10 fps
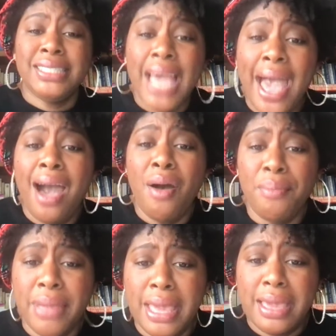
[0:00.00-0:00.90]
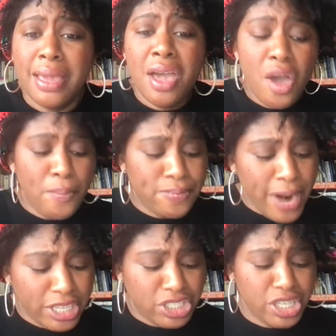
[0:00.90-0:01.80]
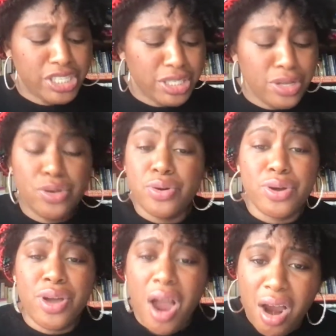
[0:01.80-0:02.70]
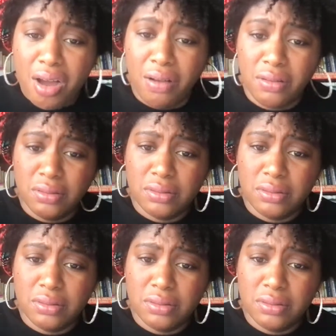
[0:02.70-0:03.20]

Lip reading: Tell me, precious little girl.